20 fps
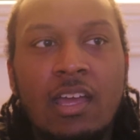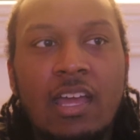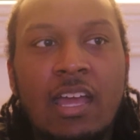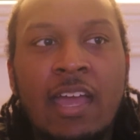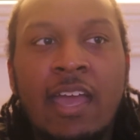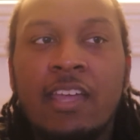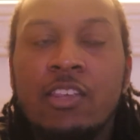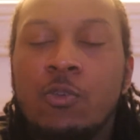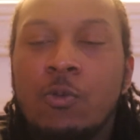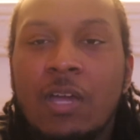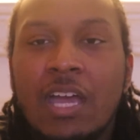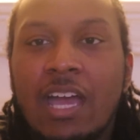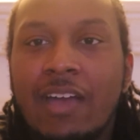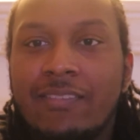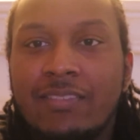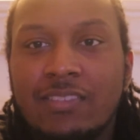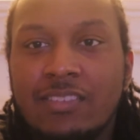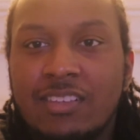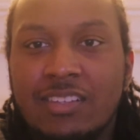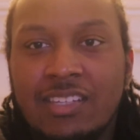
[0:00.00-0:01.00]
and you
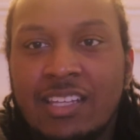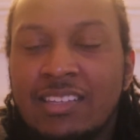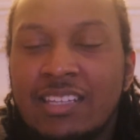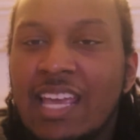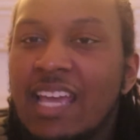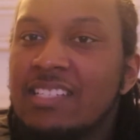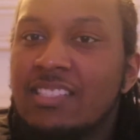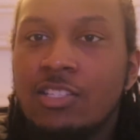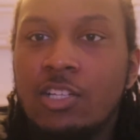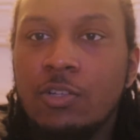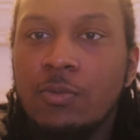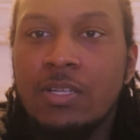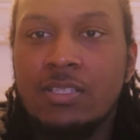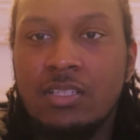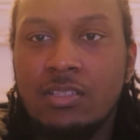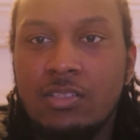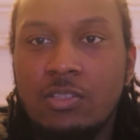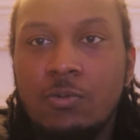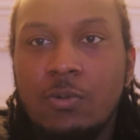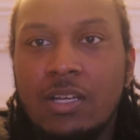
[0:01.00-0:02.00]
have, and that's the only
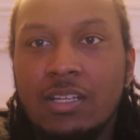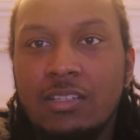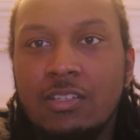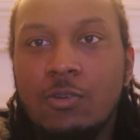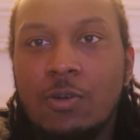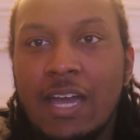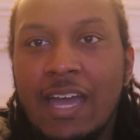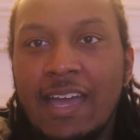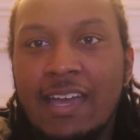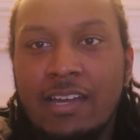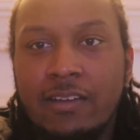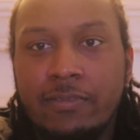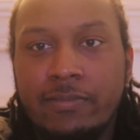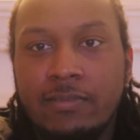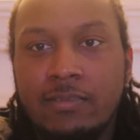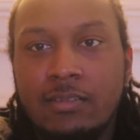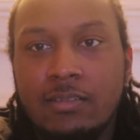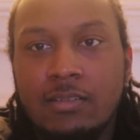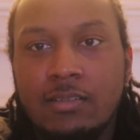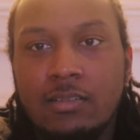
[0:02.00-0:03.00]
reason you have,